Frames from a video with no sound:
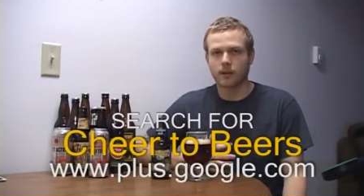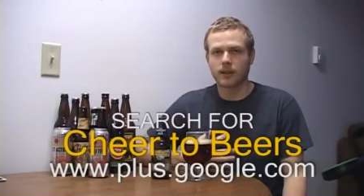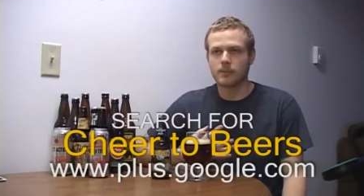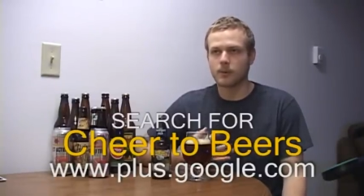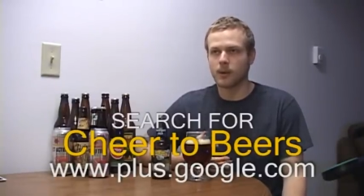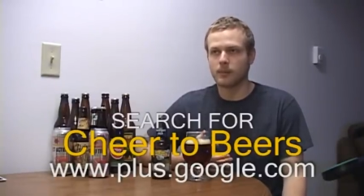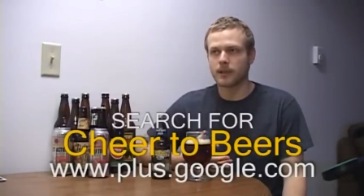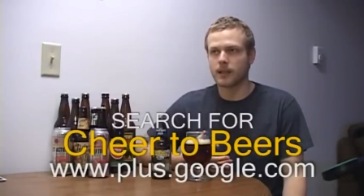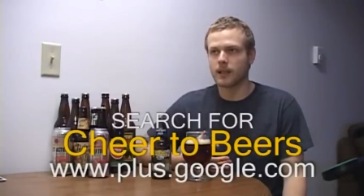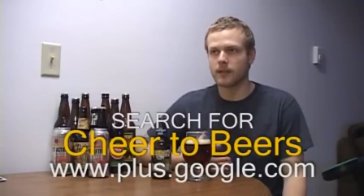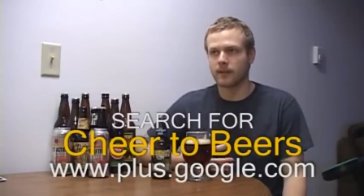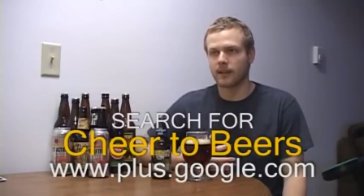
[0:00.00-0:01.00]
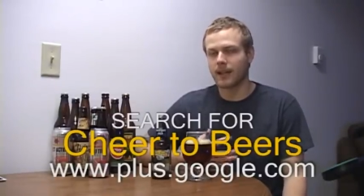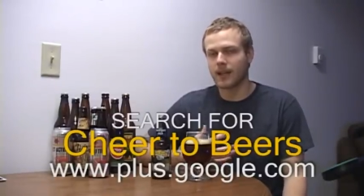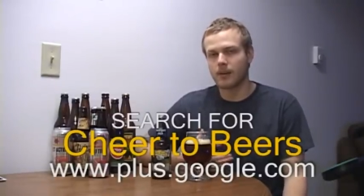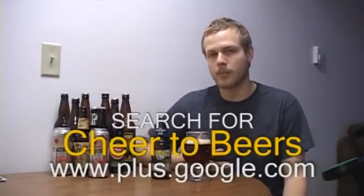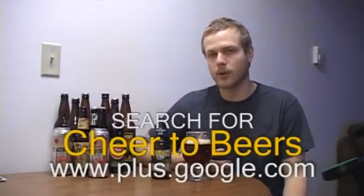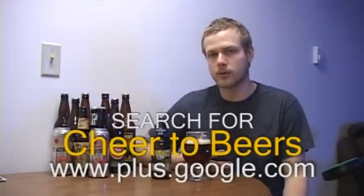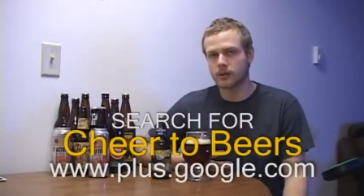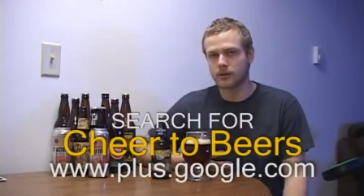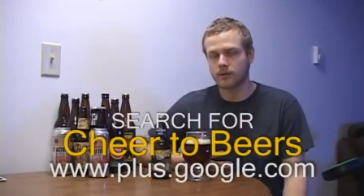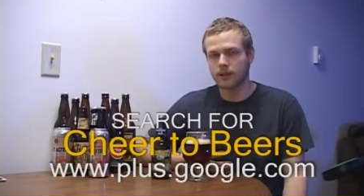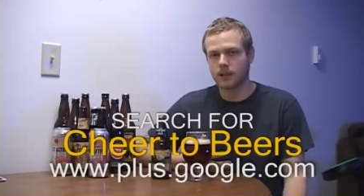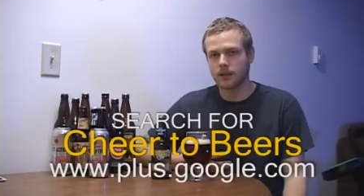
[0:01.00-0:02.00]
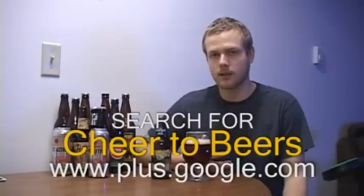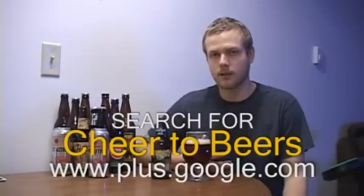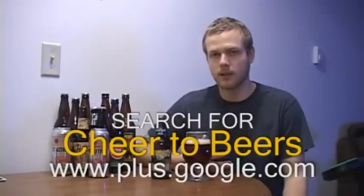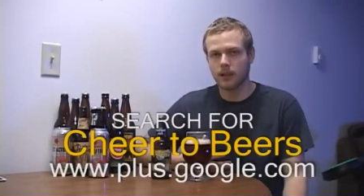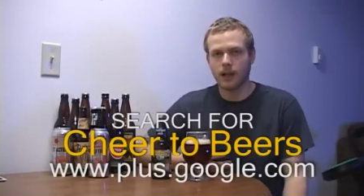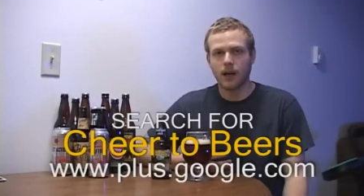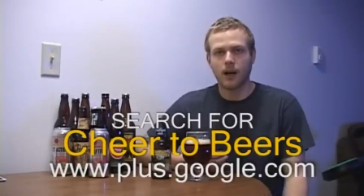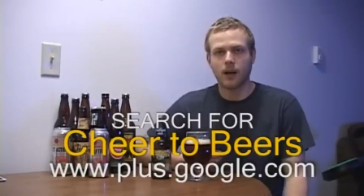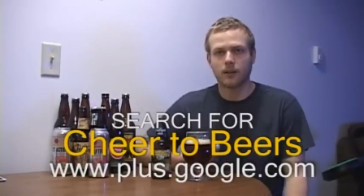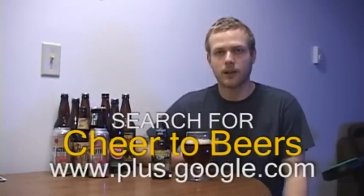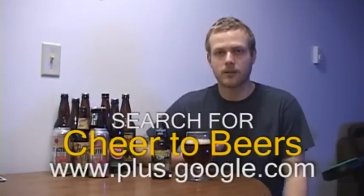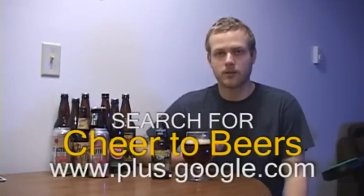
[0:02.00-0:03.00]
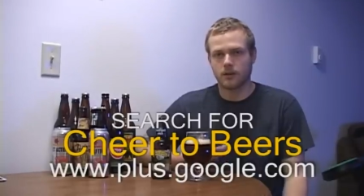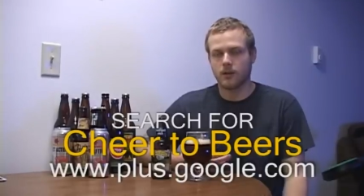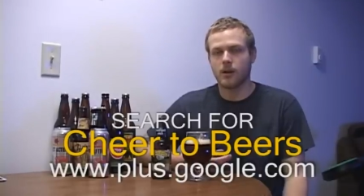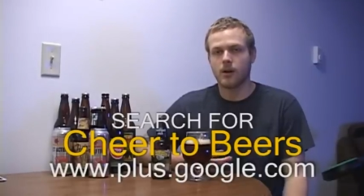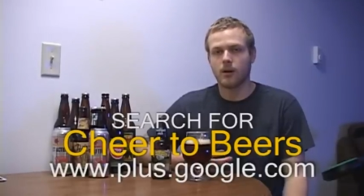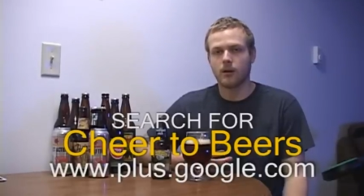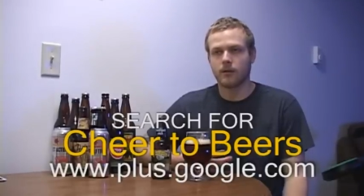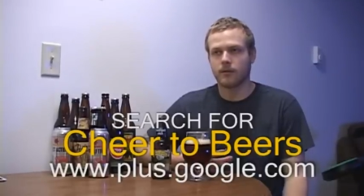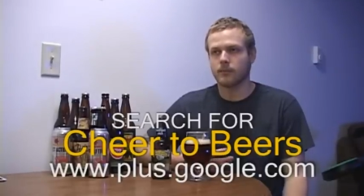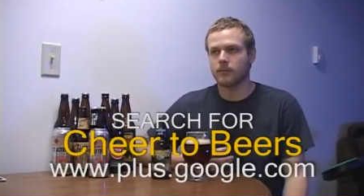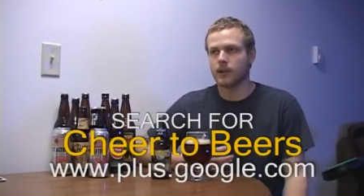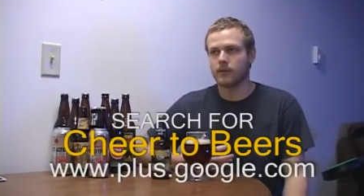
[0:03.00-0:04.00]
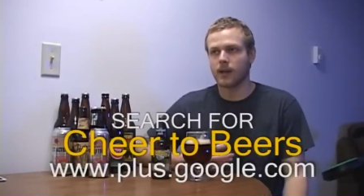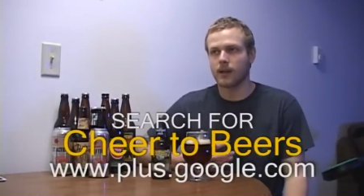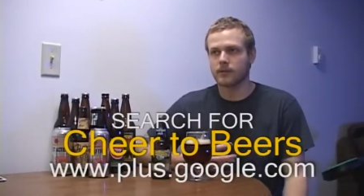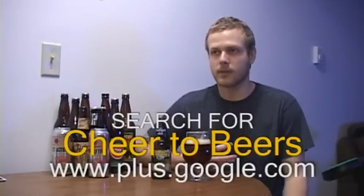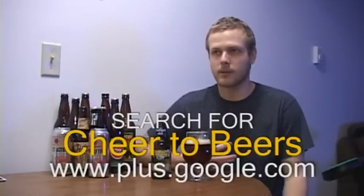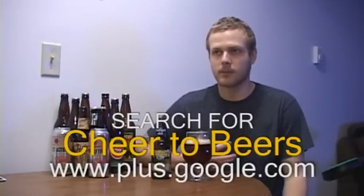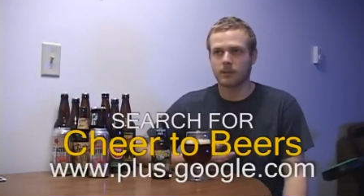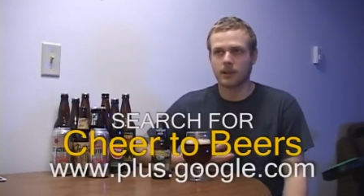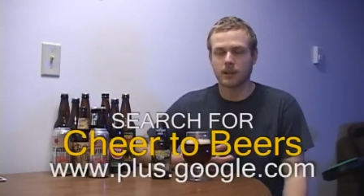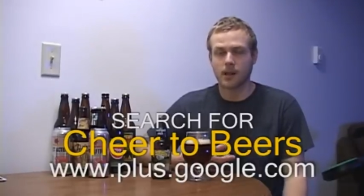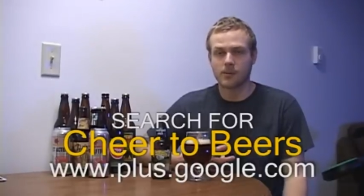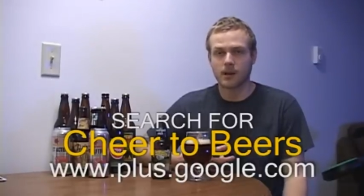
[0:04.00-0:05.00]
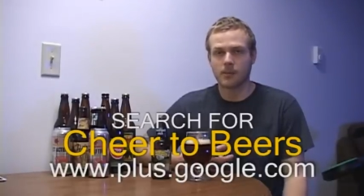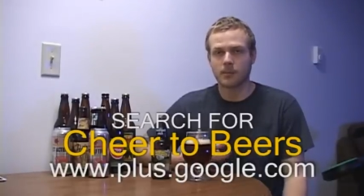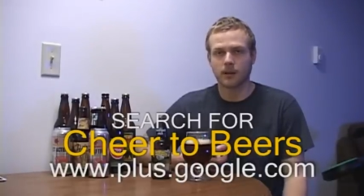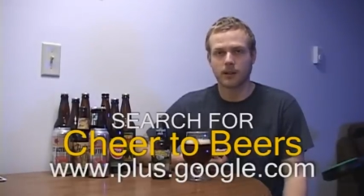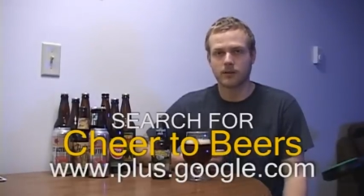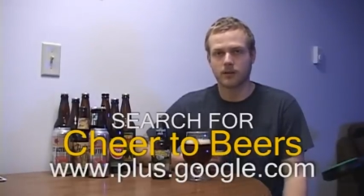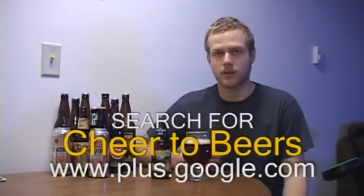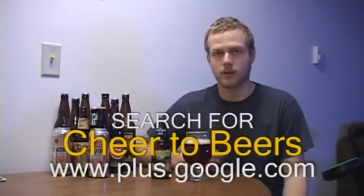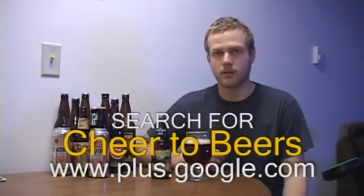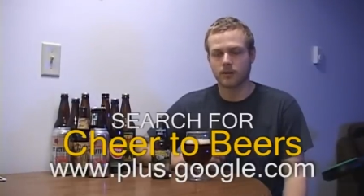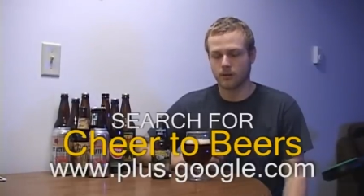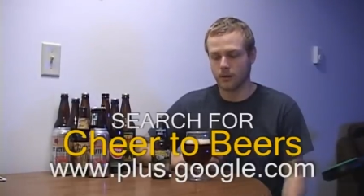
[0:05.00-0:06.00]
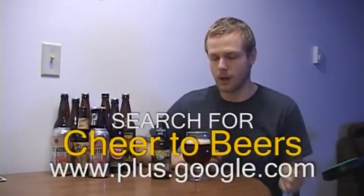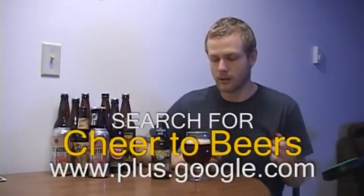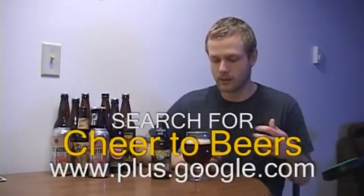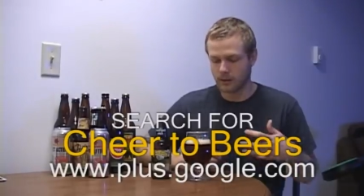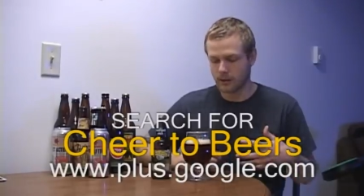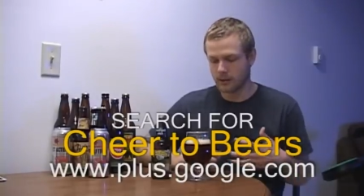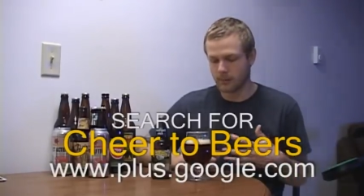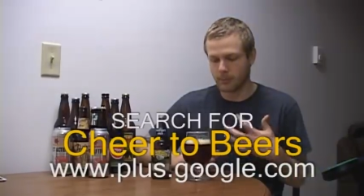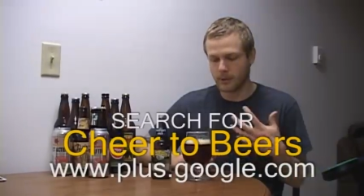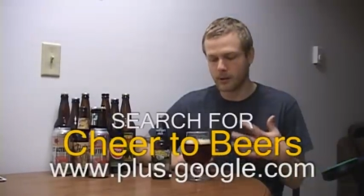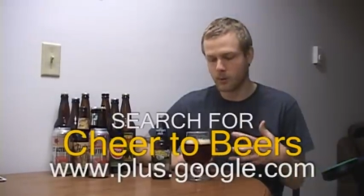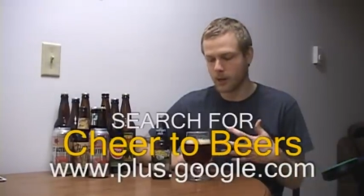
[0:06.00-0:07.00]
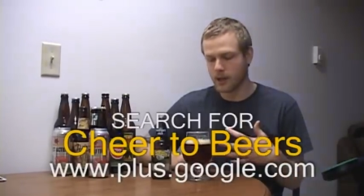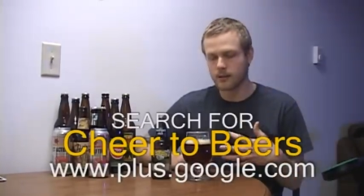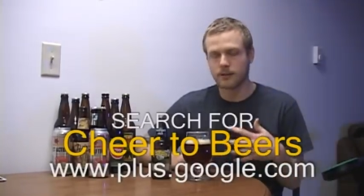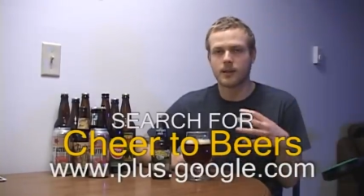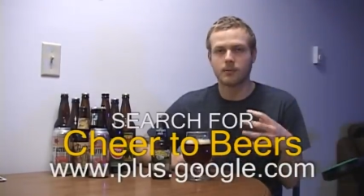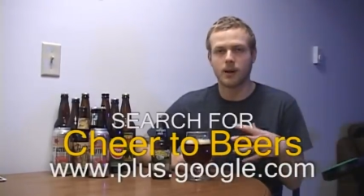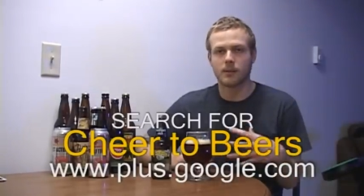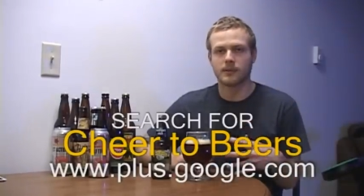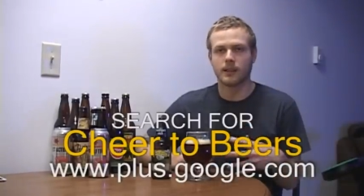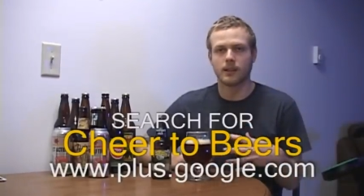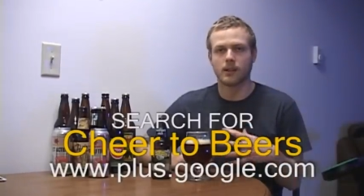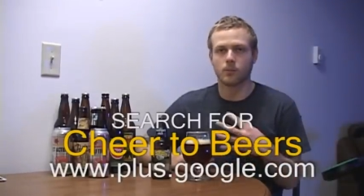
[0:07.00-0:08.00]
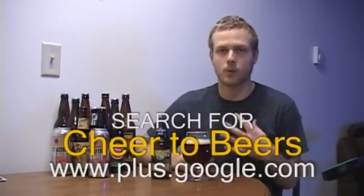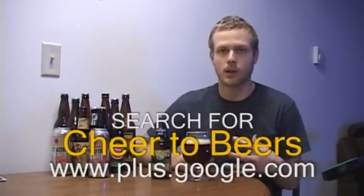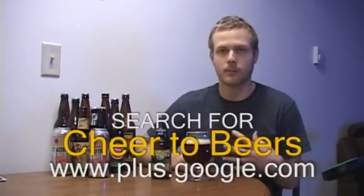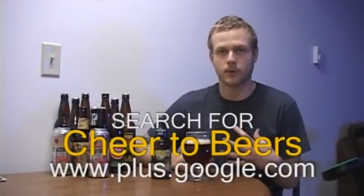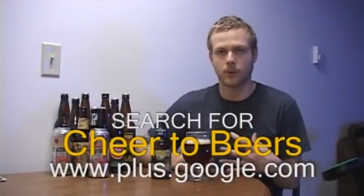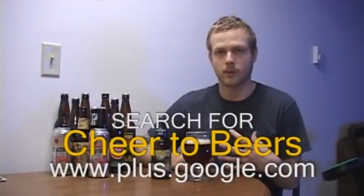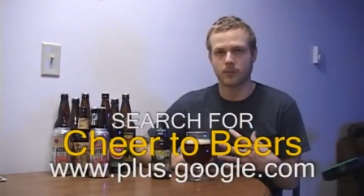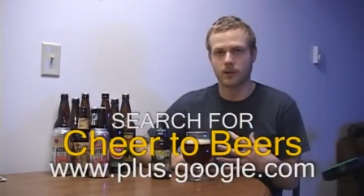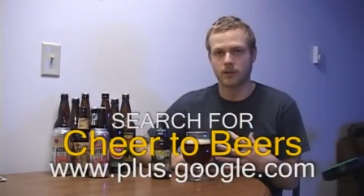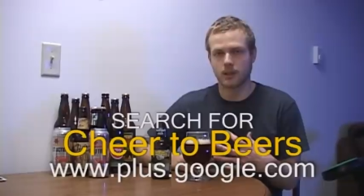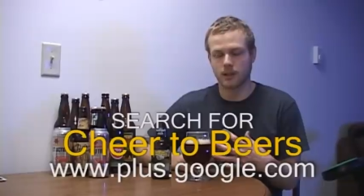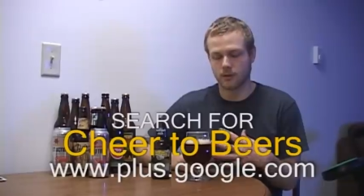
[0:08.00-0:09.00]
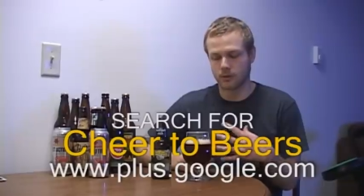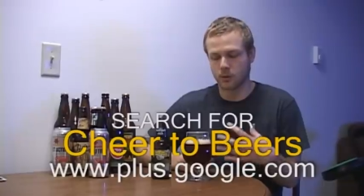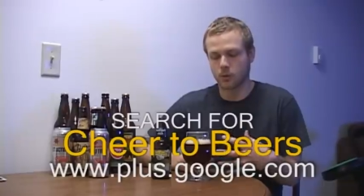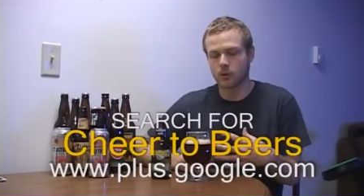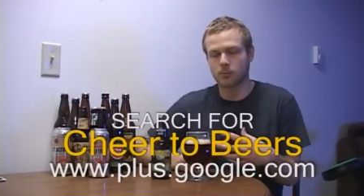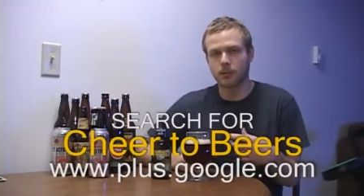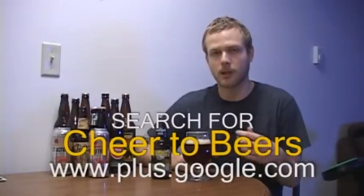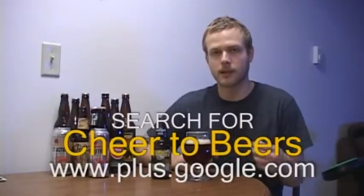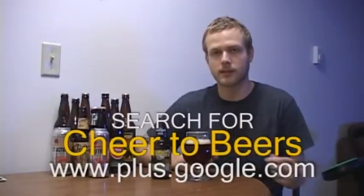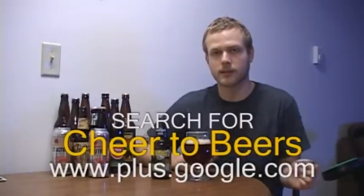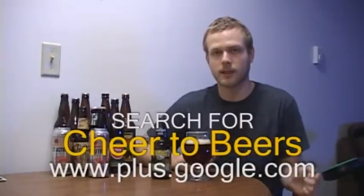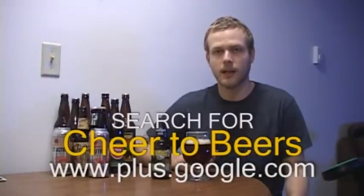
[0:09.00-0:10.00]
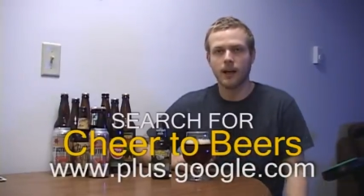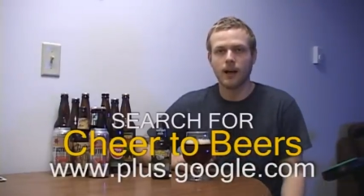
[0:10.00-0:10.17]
I'll keep you updated. If I can't post a video, I'll let you know. If, I'm, if I have something big coming up, I'll let you know. So I'll, it's a better way to keep updated on what I'm doing with my channel. Google Plus,